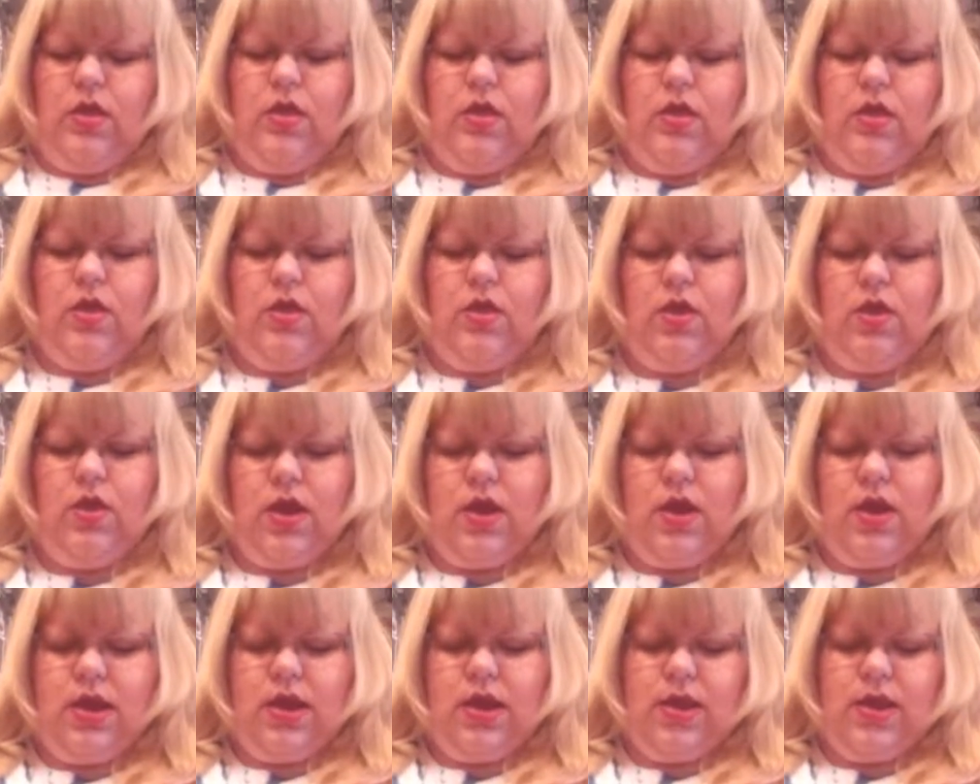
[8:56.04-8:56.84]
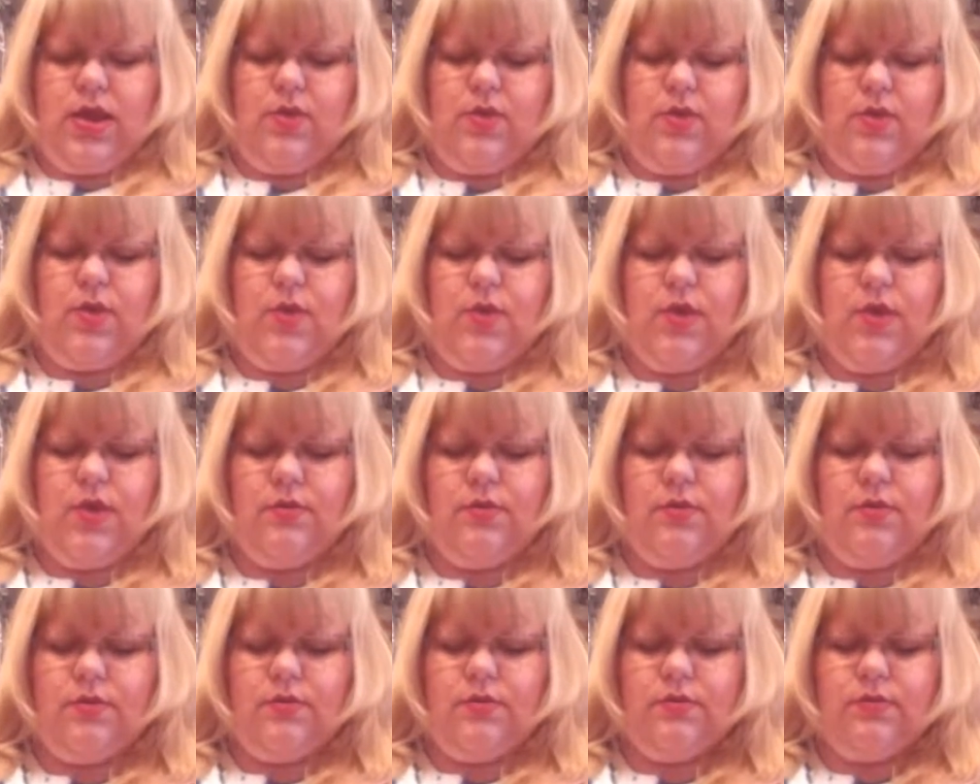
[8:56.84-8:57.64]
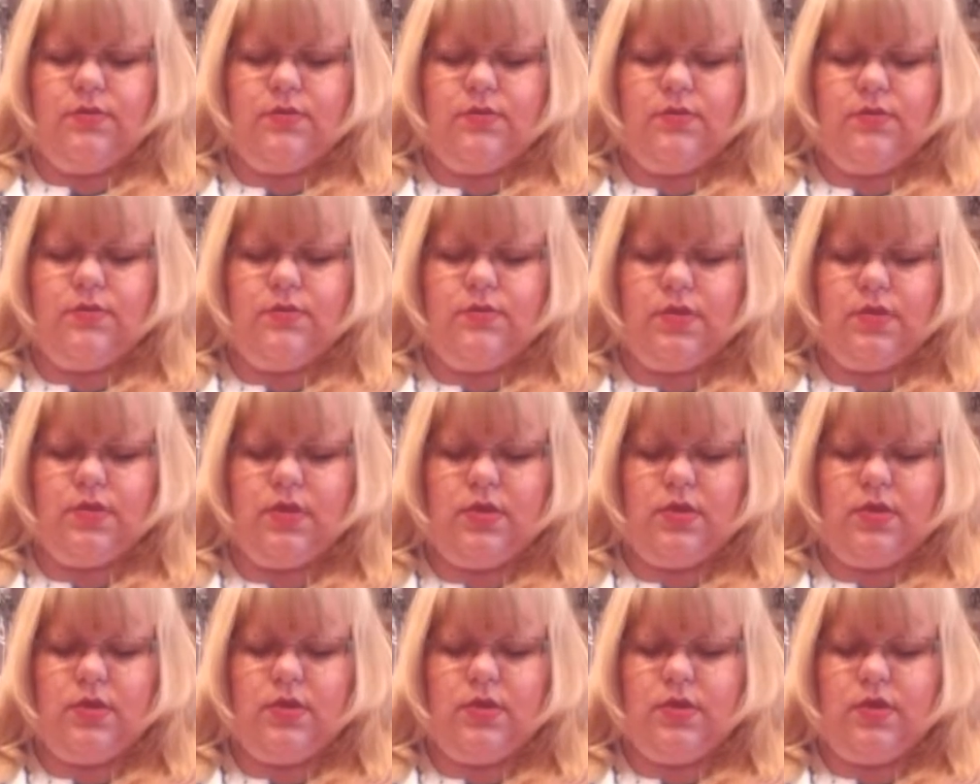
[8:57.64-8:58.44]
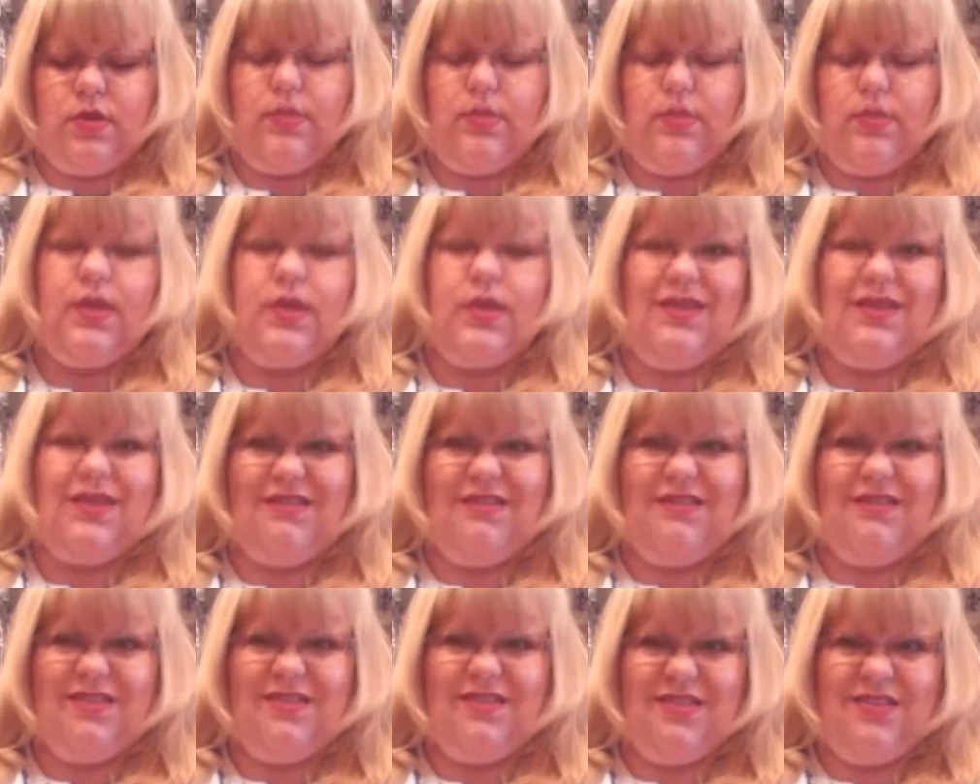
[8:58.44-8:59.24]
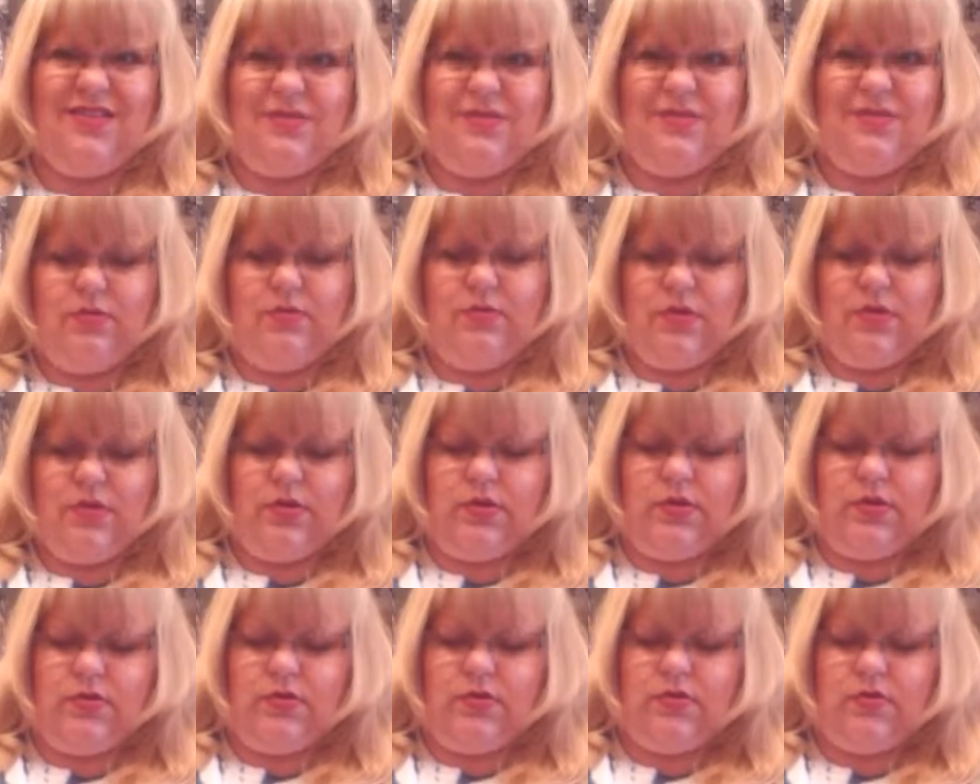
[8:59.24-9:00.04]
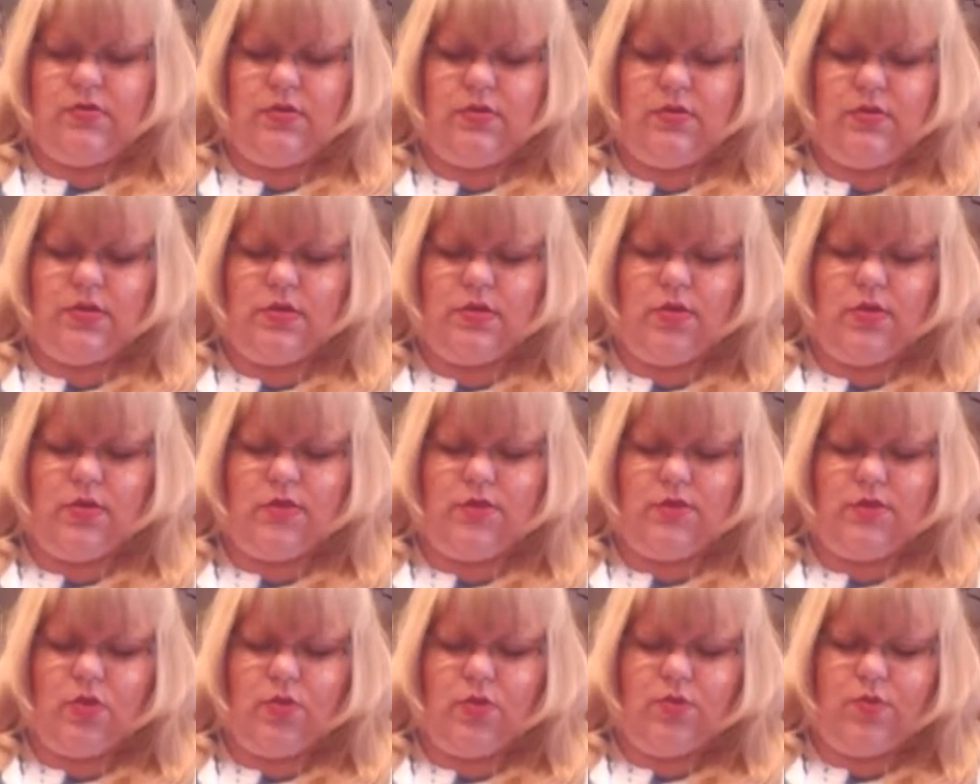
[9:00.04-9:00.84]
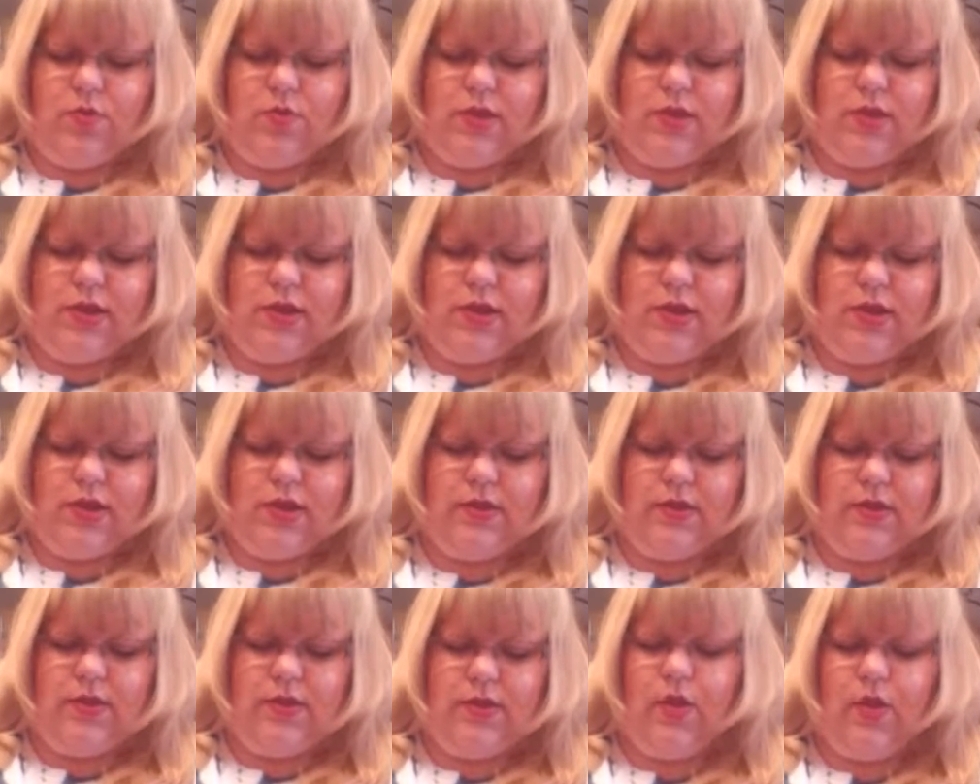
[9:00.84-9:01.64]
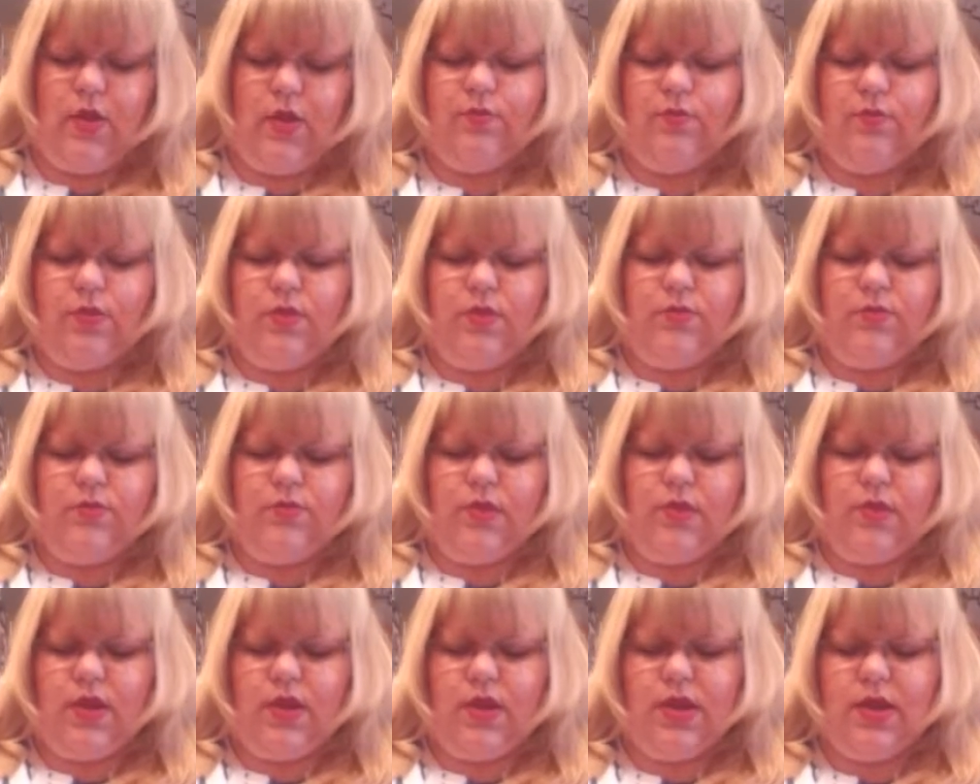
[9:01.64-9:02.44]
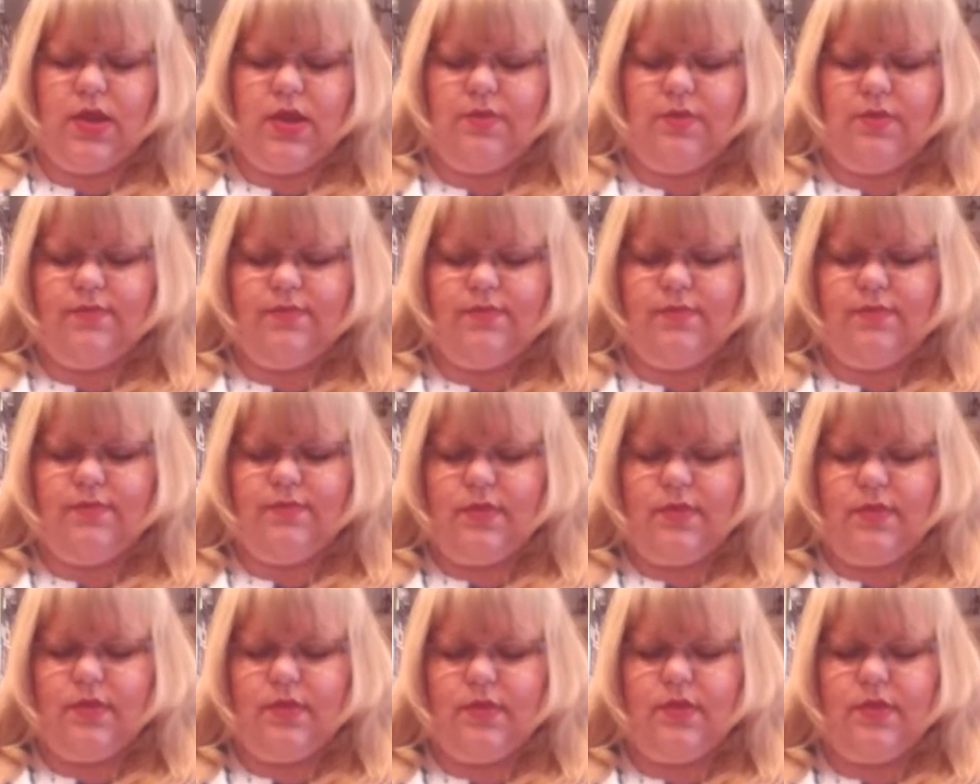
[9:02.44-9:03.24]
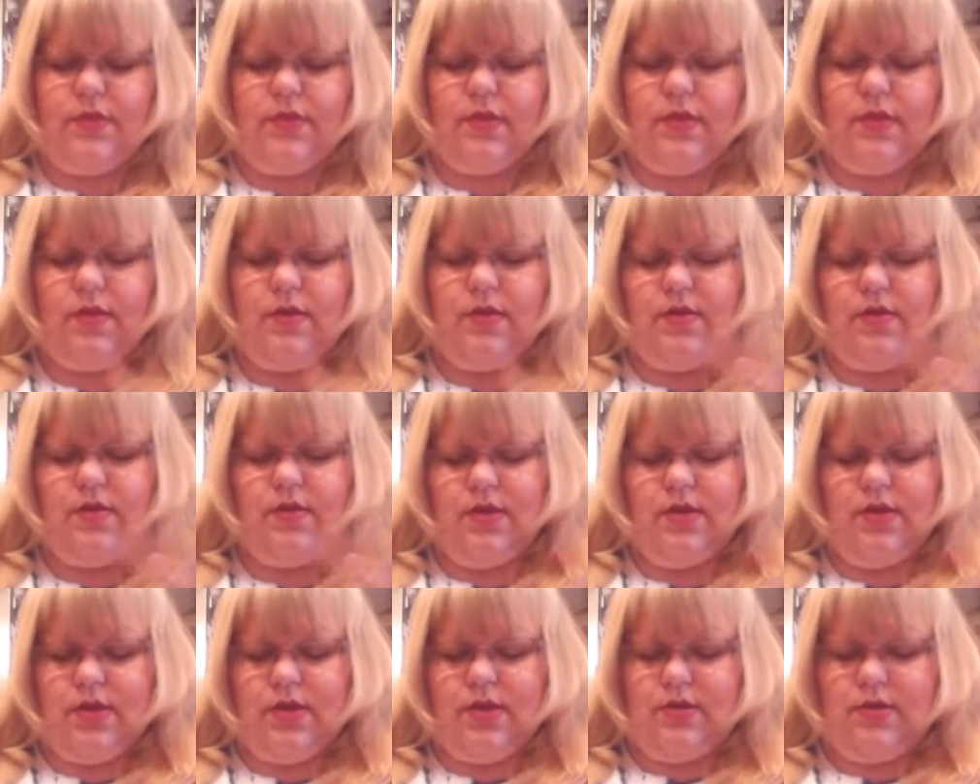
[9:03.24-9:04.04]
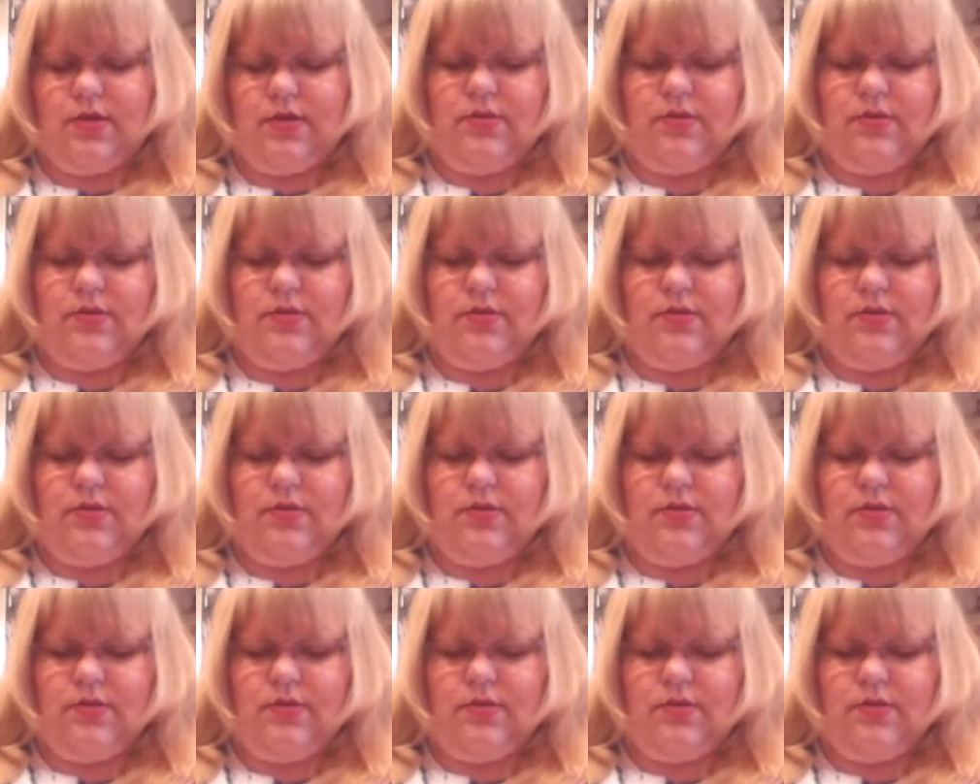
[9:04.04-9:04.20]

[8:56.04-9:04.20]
Alrighty, well, I think I knotted it too tight. I was hoping I didn't. So, oh, nope, there, I got it. Alright.